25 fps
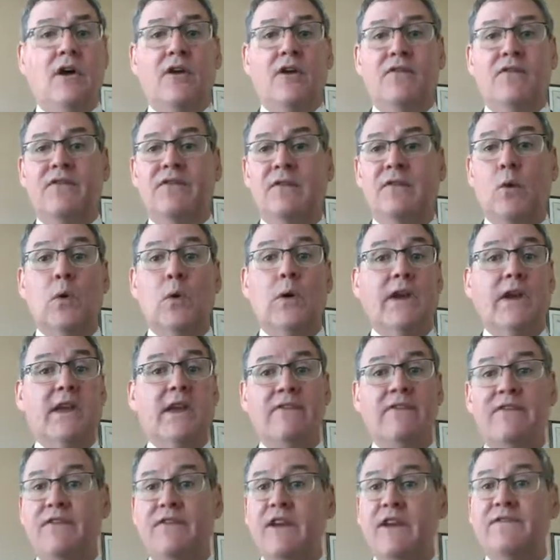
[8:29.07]

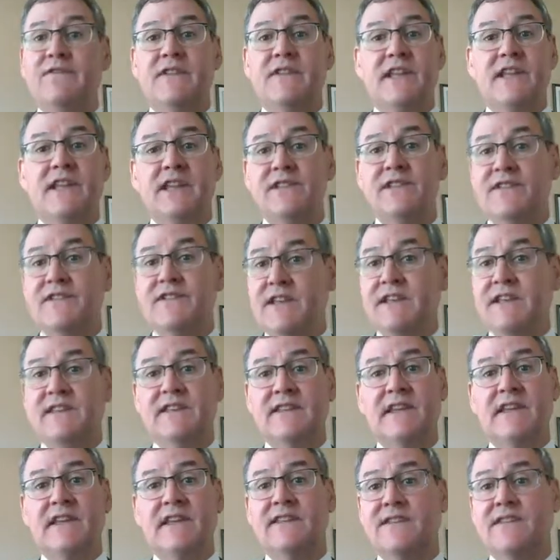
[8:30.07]
40, 50,
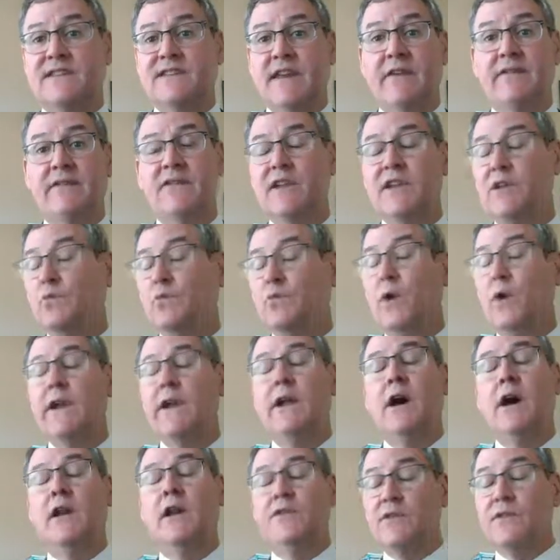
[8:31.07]
60, 70,
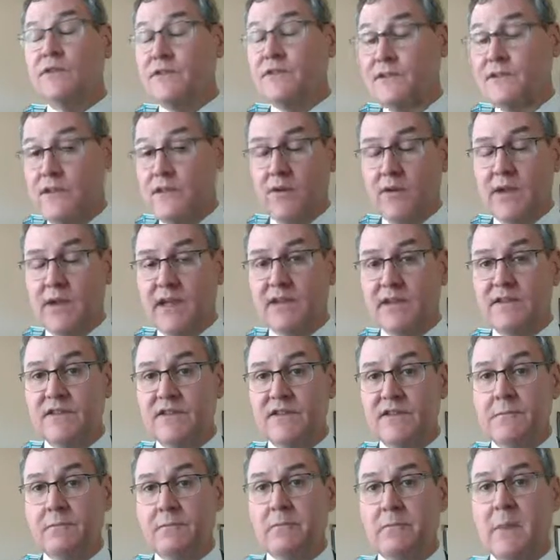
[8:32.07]
100
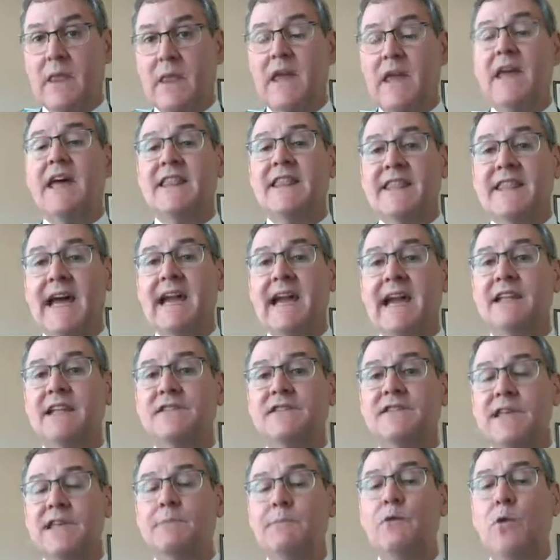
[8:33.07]
students, that can
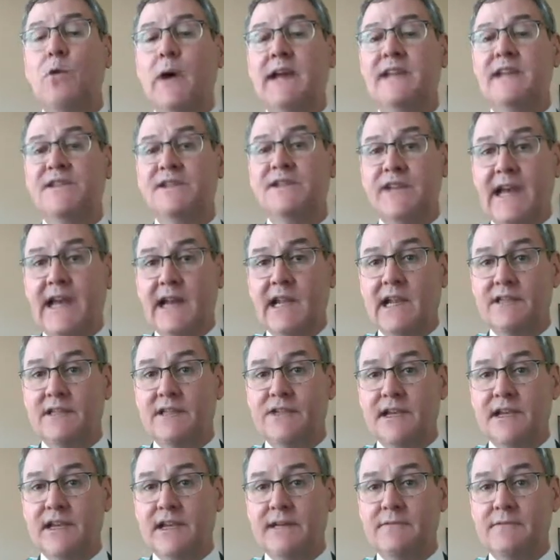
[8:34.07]
seem quite
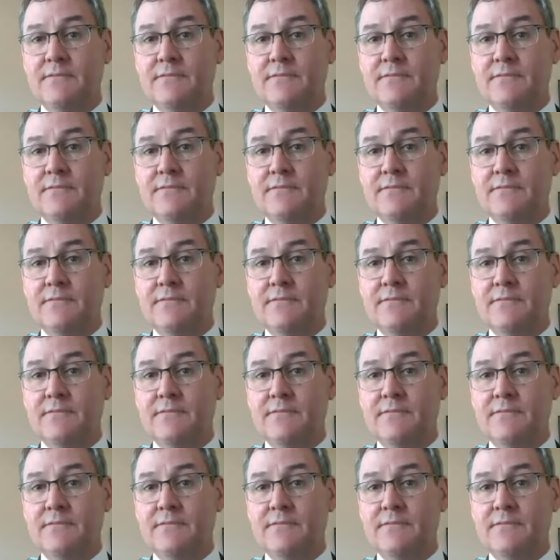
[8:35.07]
challenging.